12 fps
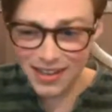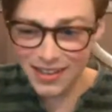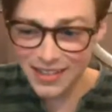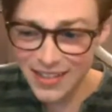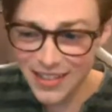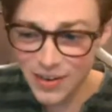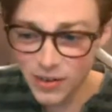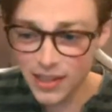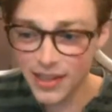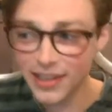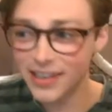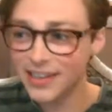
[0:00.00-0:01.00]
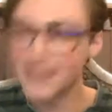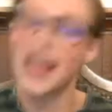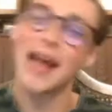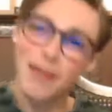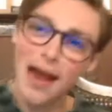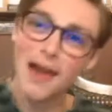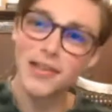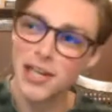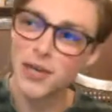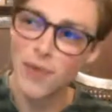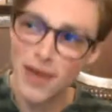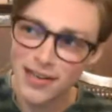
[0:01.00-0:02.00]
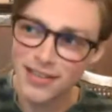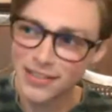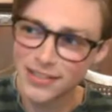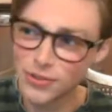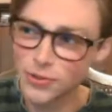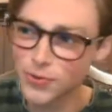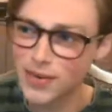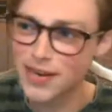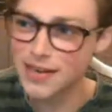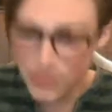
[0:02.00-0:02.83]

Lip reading: And then they were like, he came down. He's like, you ready to do the read?